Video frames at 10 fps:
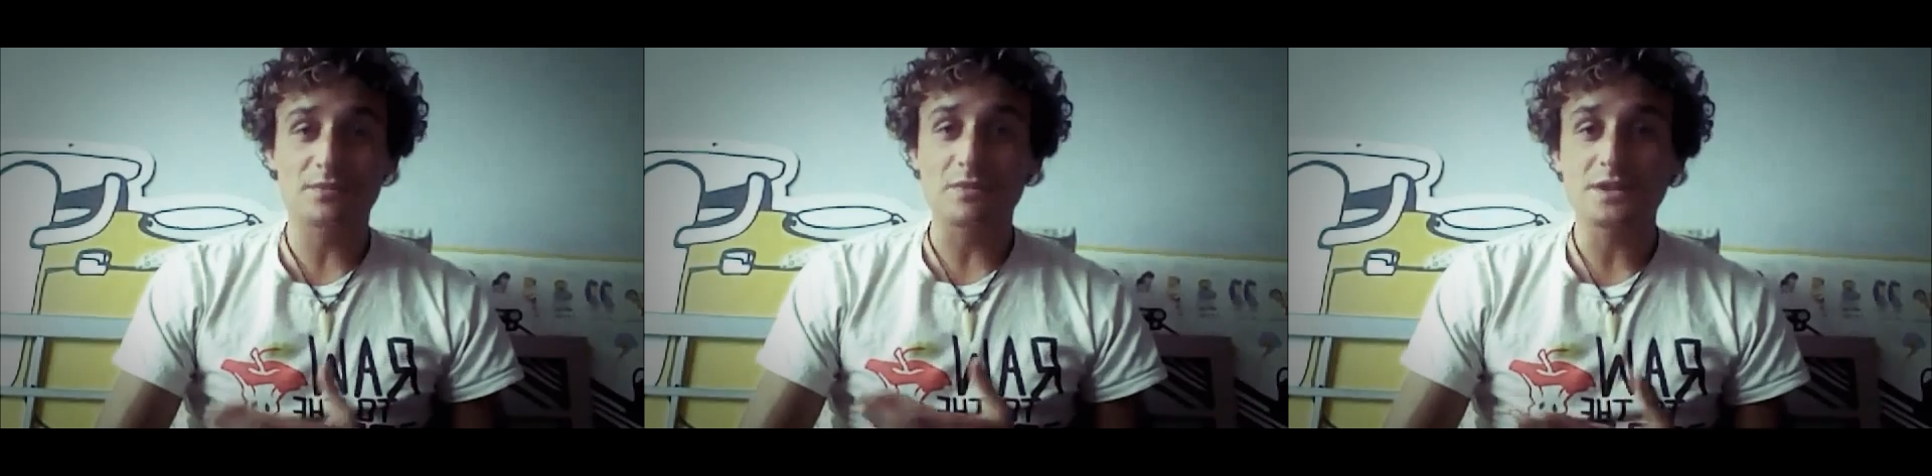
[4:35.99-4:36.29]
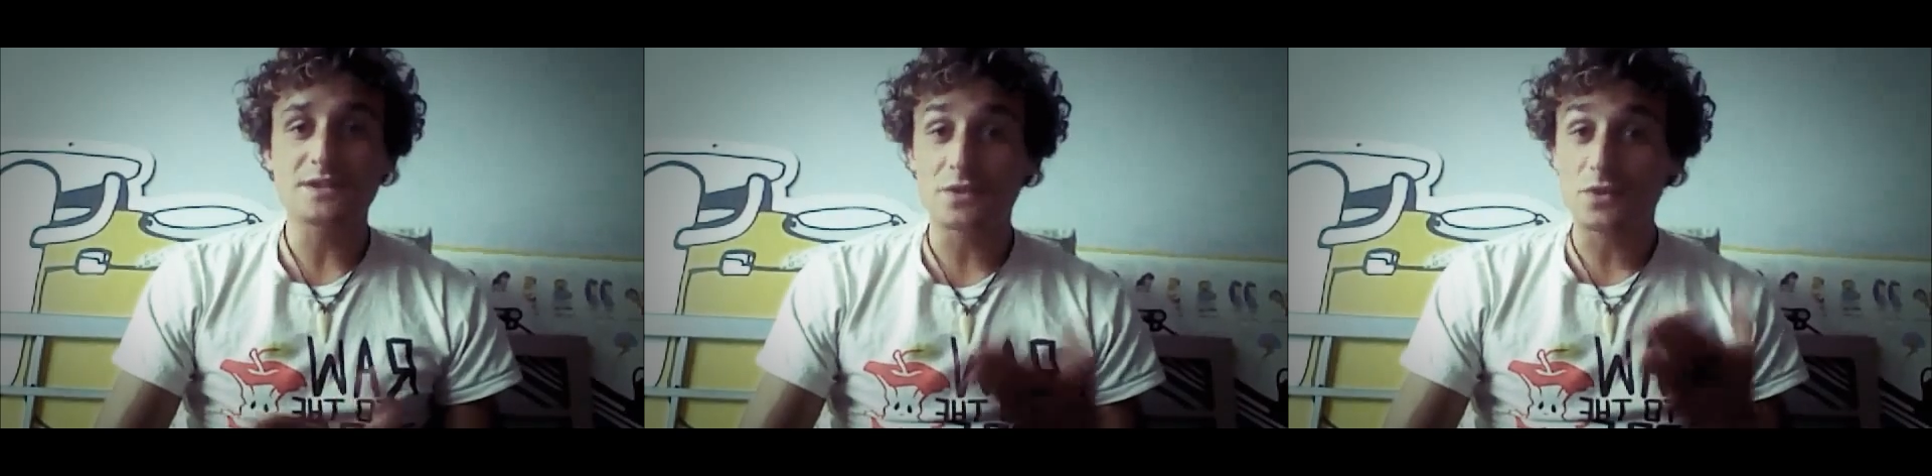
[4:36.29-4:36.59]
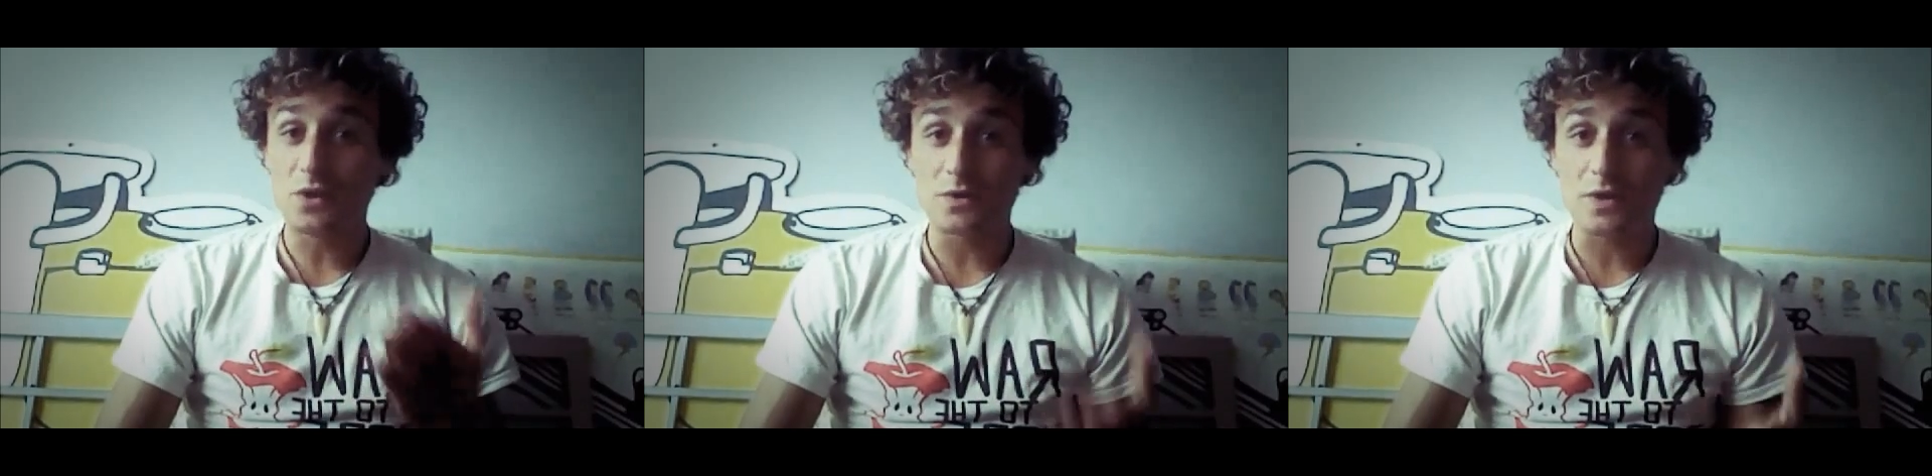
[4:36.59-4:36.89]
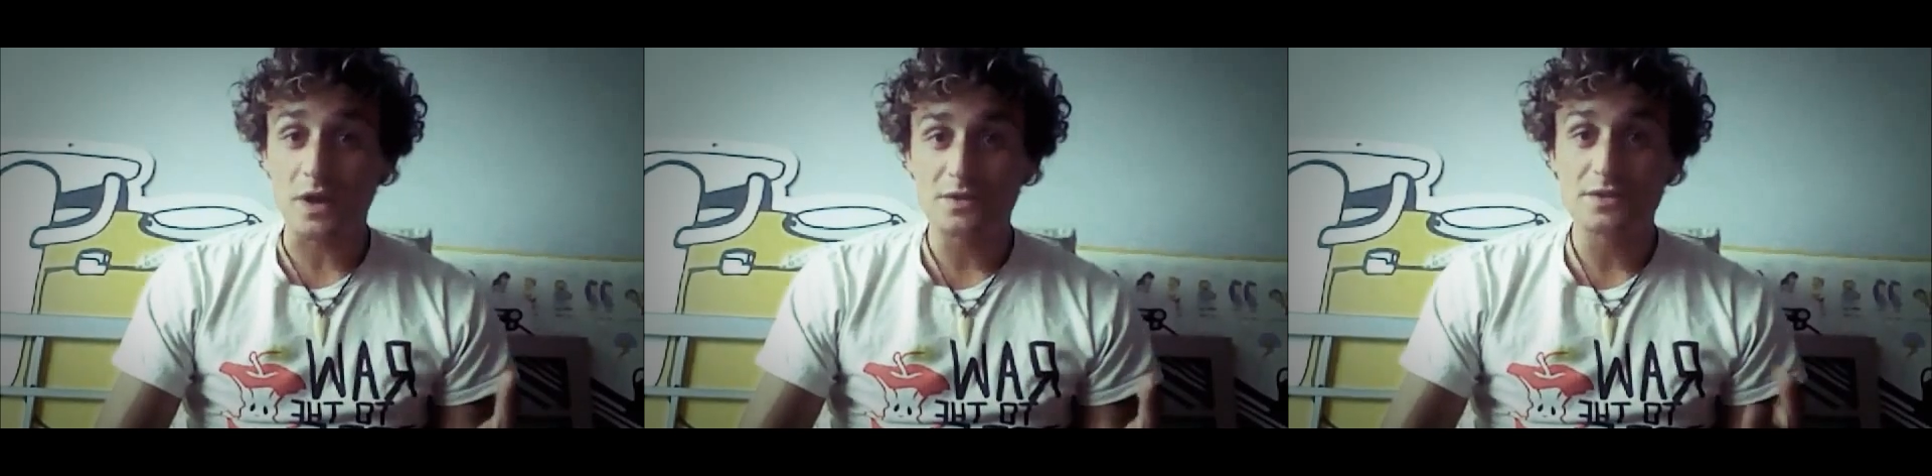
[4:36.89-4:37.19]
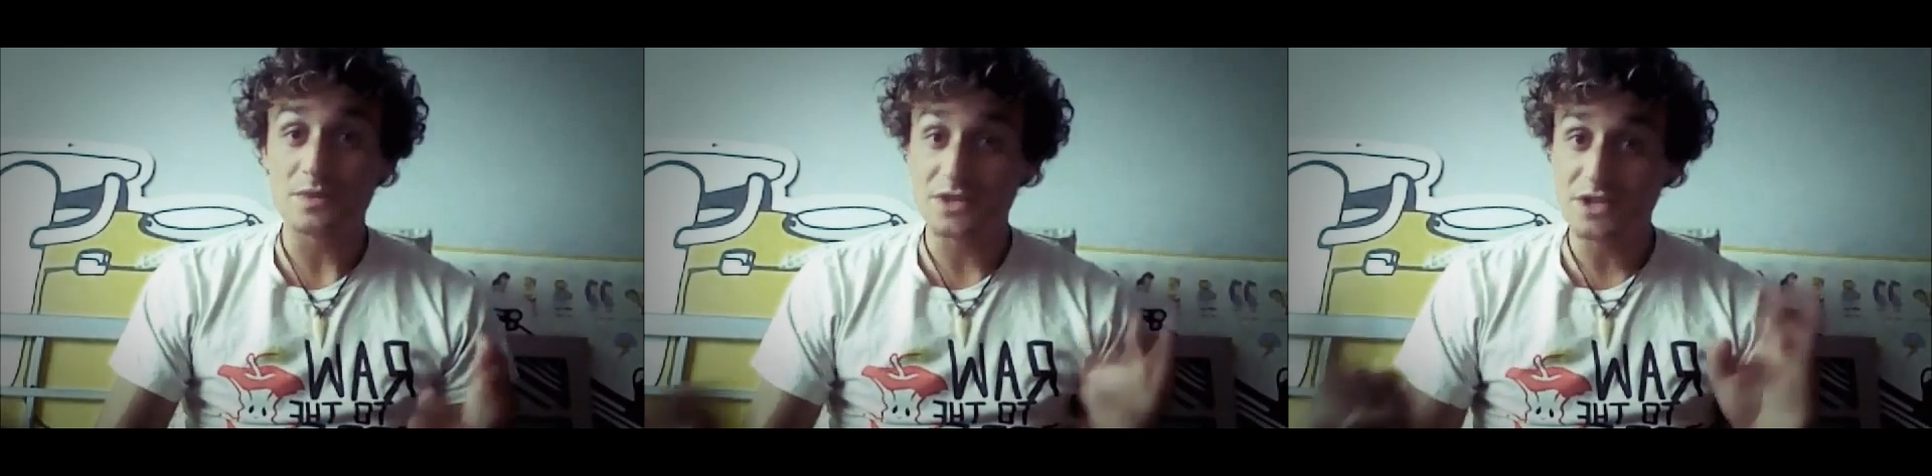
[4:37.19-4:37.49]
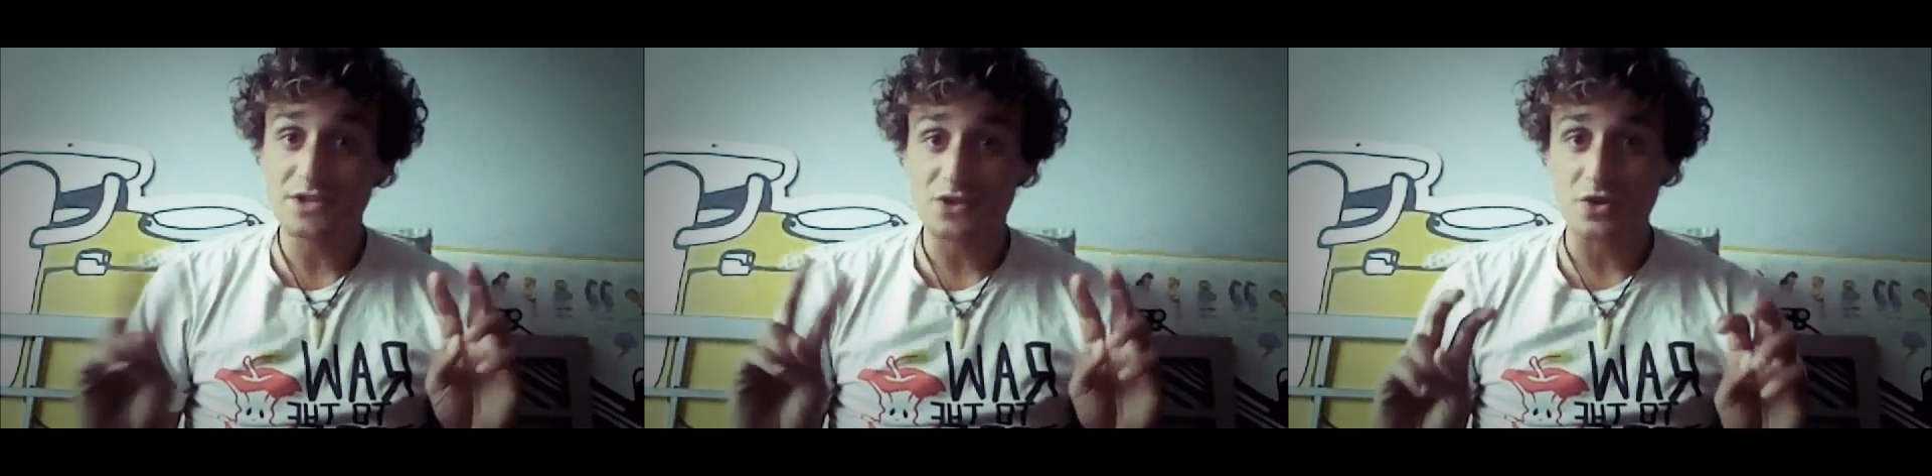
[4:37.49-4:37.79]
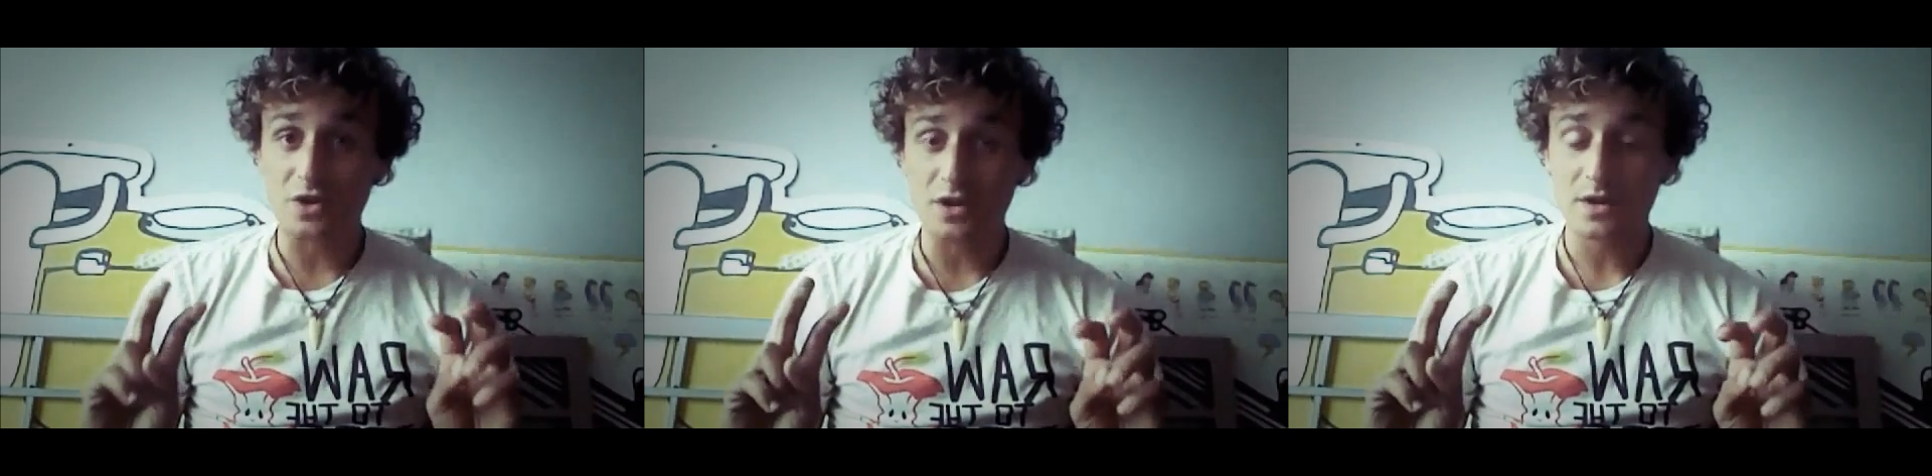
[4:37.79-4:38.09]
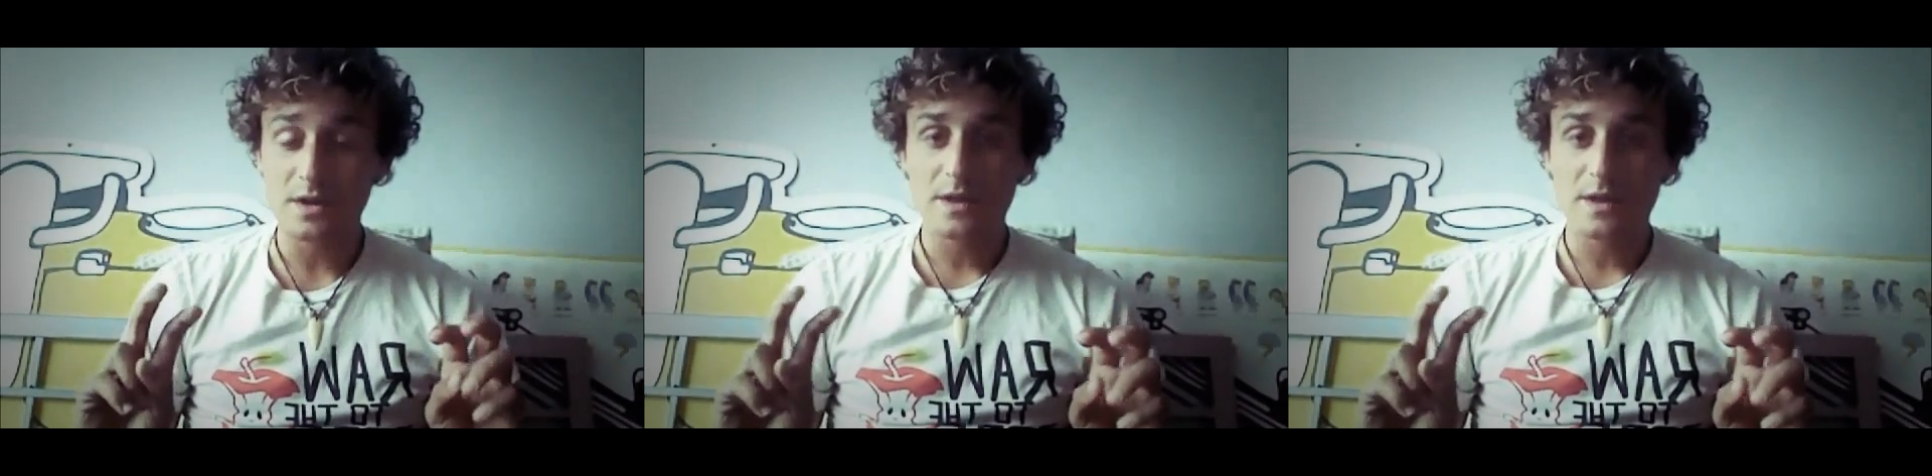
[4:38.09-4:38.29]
runs on glucose, which is sugar,